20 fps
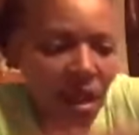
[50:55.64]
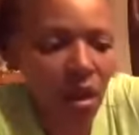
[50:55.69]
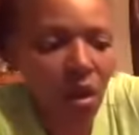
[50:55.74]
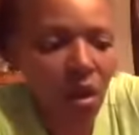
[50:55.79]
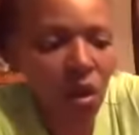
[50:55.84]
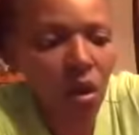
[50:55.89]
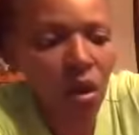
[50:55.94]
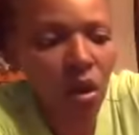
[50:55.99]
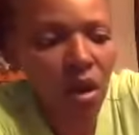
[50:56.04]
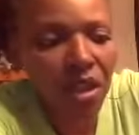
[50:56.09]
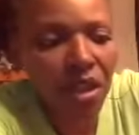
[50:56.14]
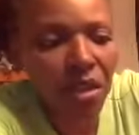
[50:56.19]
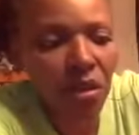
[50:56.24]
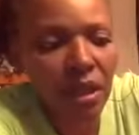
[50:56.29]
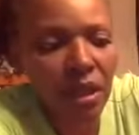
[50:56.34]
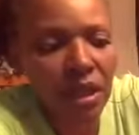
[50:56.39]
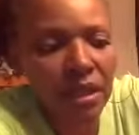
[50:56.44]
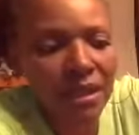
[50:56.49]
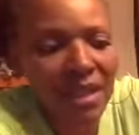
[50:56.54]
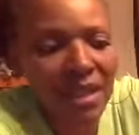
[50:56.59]
or you
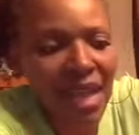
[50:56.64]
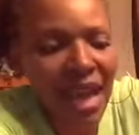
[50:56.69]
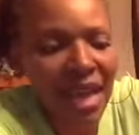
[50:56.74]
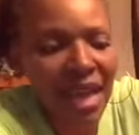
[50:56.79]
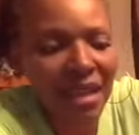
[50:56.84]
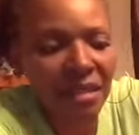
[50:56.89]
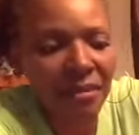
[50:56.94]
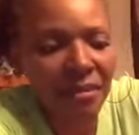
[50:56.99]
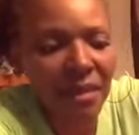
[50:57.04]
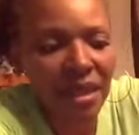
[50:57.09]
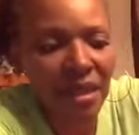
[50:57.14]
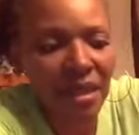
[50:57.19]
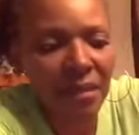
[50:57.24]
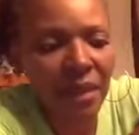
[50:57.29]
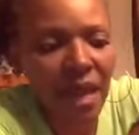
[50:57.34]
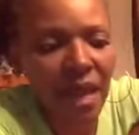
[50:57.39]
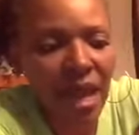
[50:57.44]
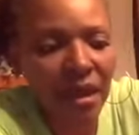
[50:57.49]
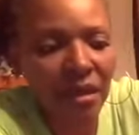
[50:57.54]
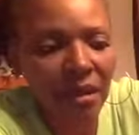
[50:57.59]
can tie them at the
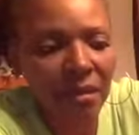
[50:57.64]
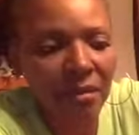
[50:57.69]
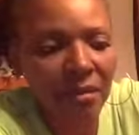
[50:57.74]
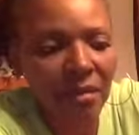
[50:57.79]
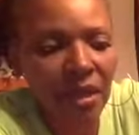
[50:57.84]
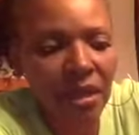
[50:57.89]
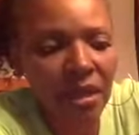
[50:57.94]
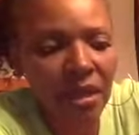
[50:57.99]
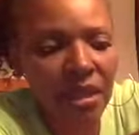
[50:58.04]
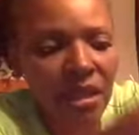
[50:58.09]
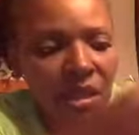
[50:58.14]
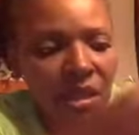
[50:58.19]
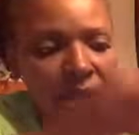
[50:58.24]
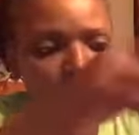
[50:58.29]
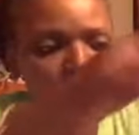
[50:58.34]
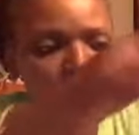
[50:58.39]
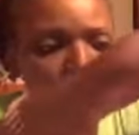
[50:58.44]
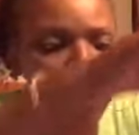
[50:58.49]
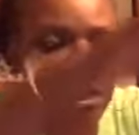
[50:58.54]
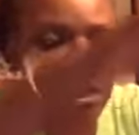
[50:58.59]
bottom. This is
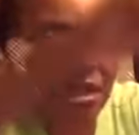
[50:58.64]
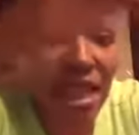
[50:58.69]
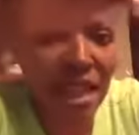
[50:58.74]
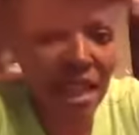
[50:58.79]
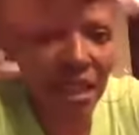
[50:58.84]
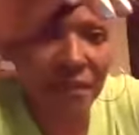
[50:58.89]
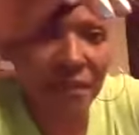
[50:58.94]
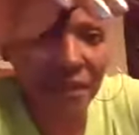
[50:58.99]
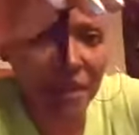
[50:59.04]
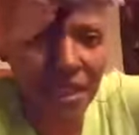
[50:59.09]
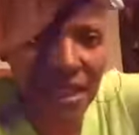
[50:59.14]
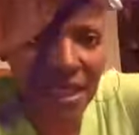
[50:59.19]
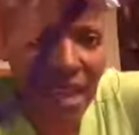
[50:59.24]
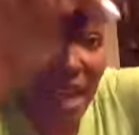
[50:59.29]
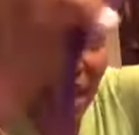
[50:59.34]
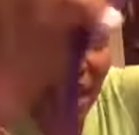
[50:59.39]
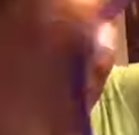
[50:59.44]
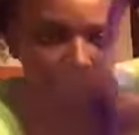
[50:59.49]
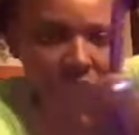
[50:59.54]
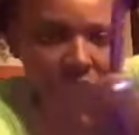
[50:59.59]
what it looks like if it's
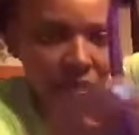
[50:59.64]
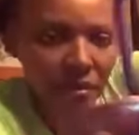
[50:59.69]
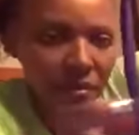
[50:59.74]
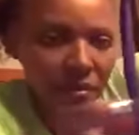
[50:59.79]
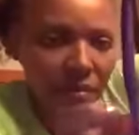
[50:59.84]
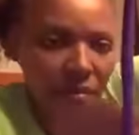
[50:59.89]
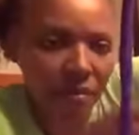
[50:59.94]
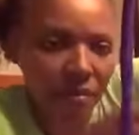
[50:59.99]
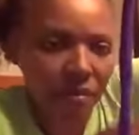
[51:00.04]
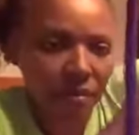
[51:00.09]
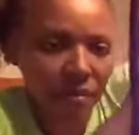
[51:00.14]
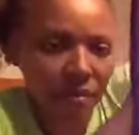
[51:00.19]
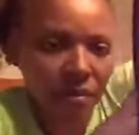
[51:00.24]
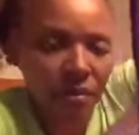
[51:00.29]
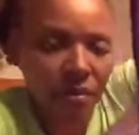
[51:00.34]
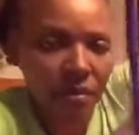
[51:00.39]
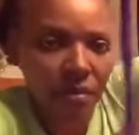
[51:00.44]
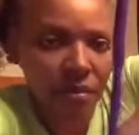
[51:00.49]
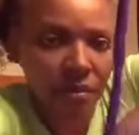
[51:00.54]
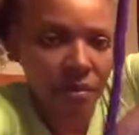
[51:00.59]
tied.
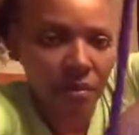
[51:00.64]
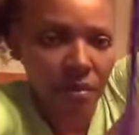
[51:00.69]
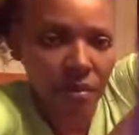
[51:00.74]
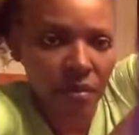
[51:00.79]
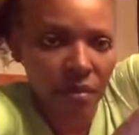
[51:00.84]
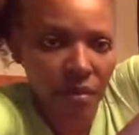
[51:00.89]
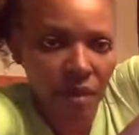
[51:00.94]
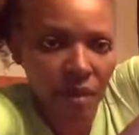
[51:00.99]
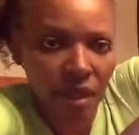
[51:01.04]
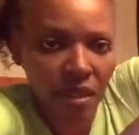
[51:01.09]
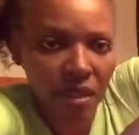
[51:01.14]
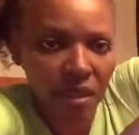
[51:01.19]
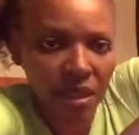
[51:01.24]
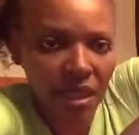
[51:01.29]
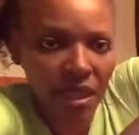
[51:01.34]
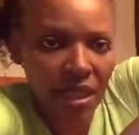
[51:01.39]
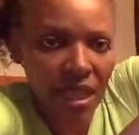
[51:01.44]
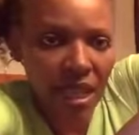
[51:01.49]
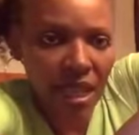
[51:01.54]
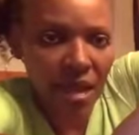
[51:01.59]
Can you see
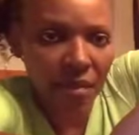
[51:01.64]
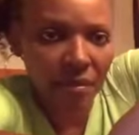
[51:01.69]
that?